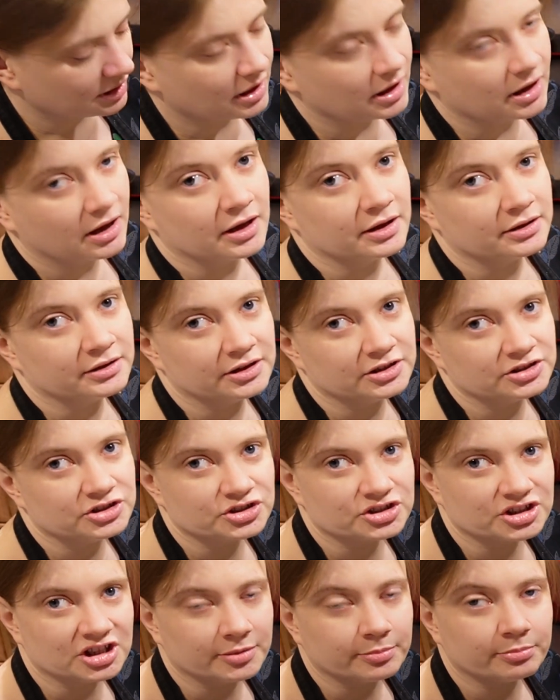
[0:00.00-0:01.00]
and they
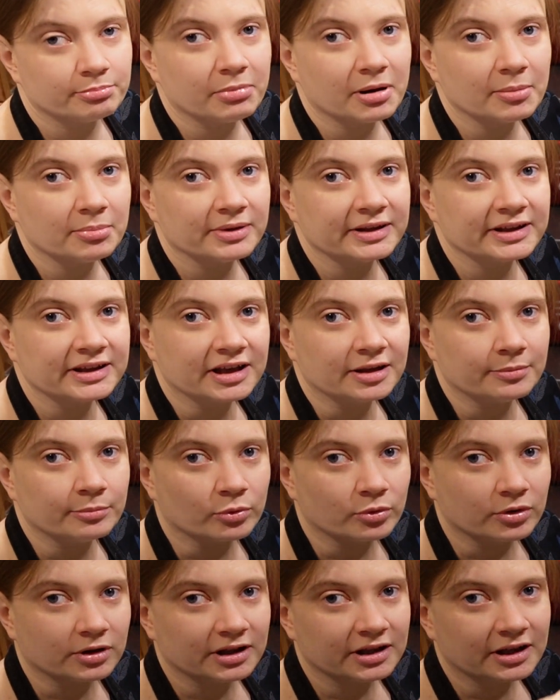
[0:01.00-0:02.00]
just keep bubbling and
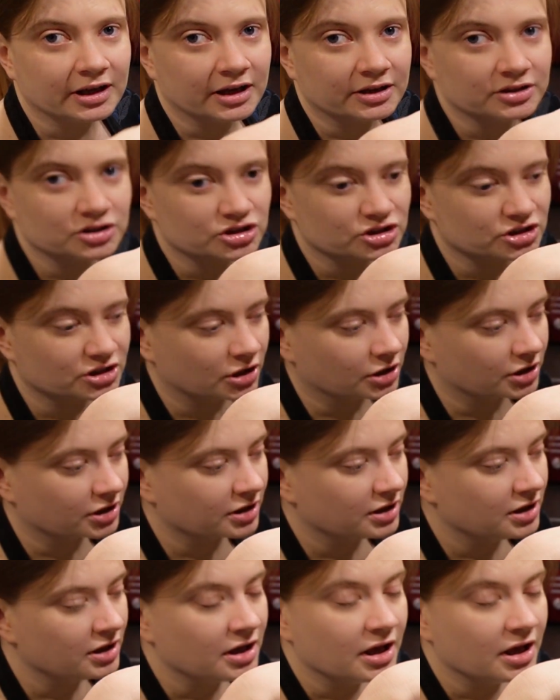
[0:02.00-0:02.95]
boiling, and just like